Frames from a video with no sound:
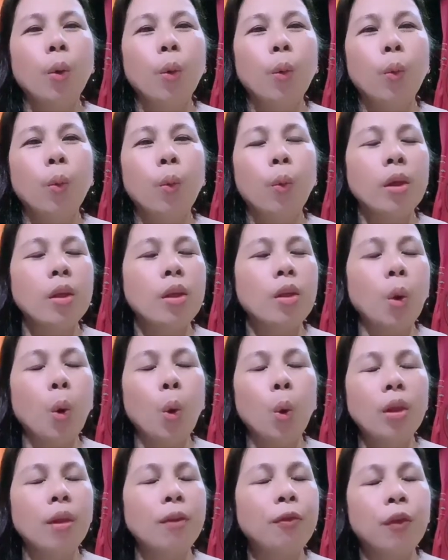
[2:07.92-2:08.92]
was
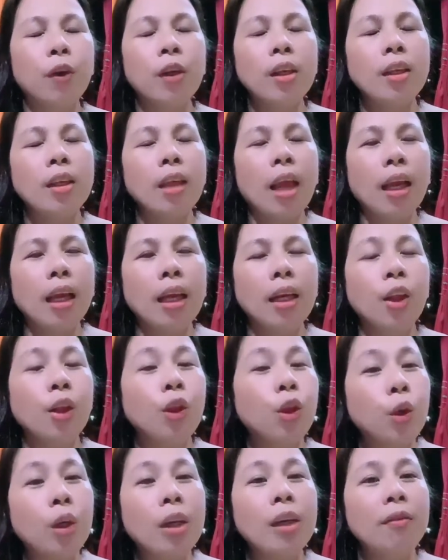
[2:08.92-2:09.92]
all, the first, second,
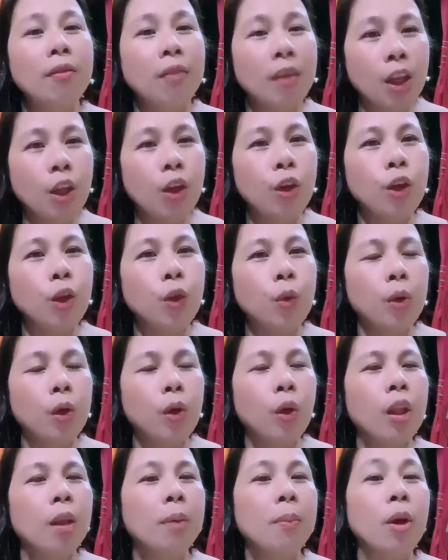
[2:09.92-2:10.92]
and third videos
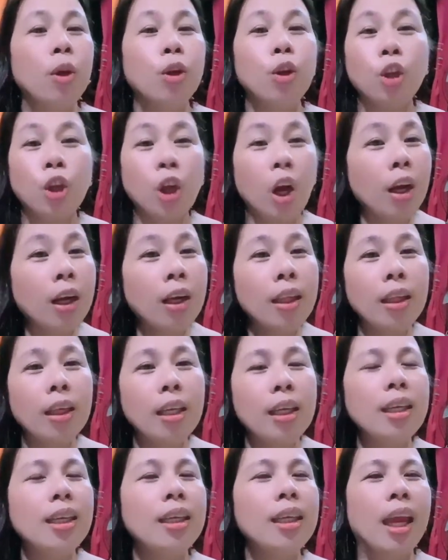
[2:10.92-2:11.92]
were all about
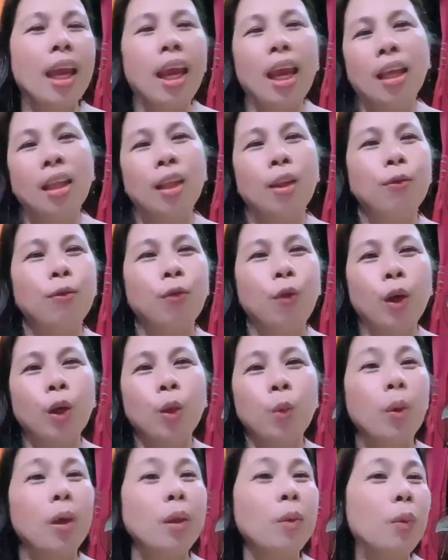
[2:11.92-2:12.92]
chocolate, and the
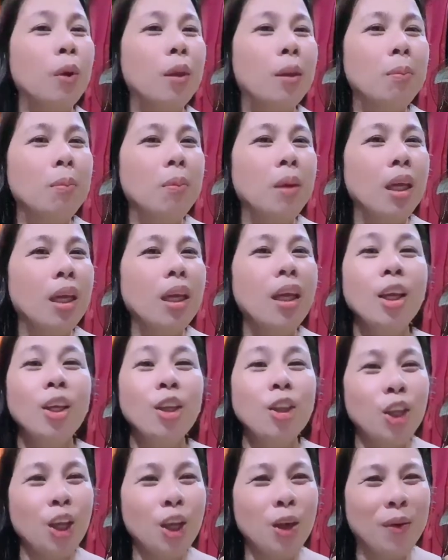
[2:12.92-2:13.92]
fourth one will be
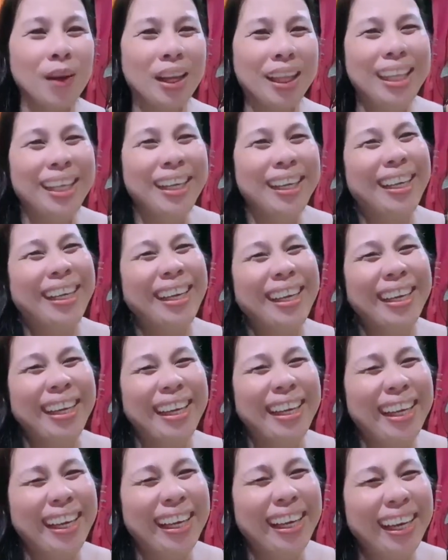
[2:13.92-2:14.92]
secret.
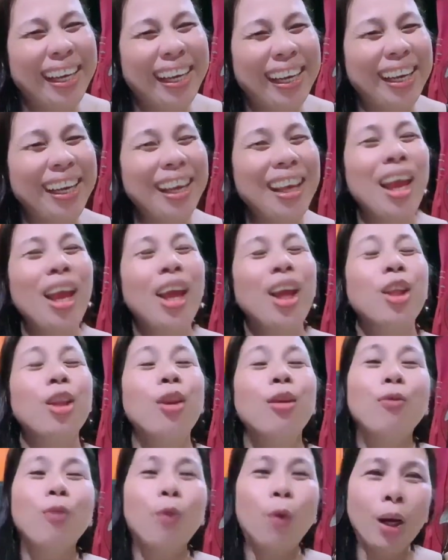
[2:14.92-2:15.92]

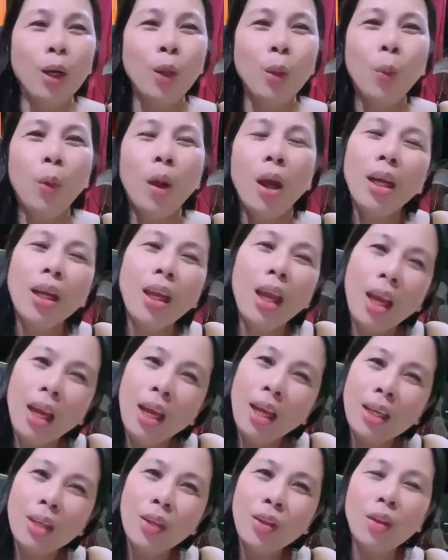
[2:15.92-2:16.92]
The fourth one
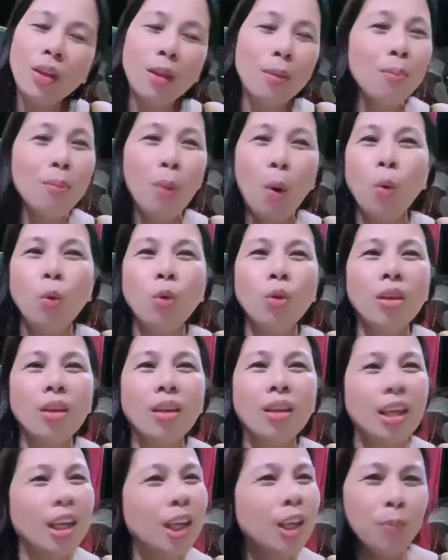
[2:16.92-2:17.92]
is the
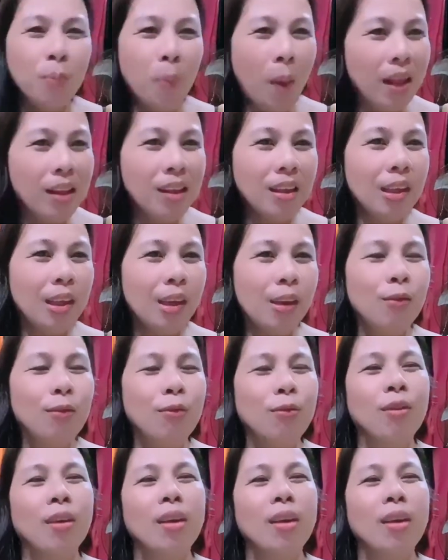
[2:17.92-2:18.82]
most expensive